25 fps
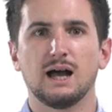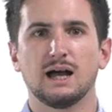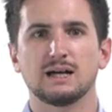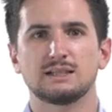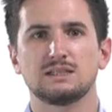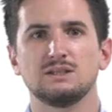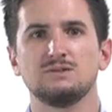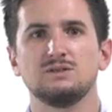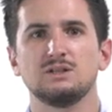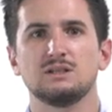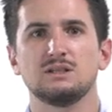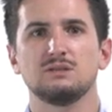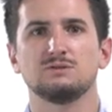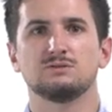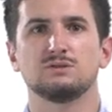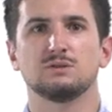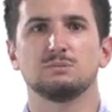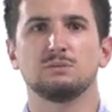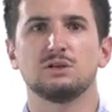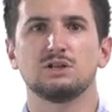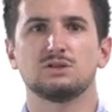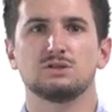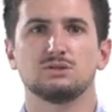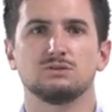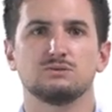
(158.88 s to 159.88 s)
activity
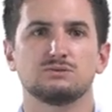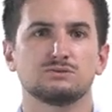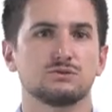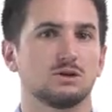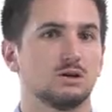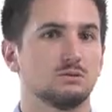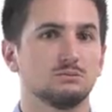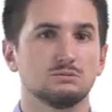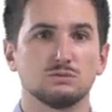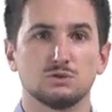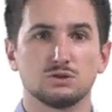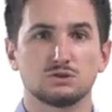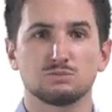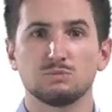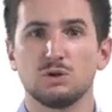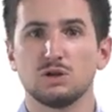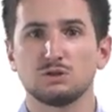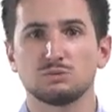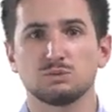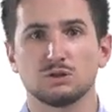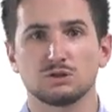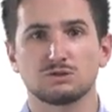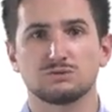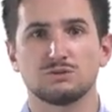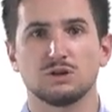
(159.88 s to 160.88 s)
information from a
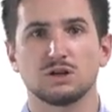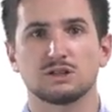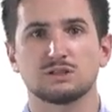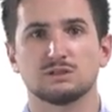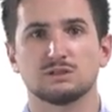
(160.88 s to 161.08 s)
smartwatch, for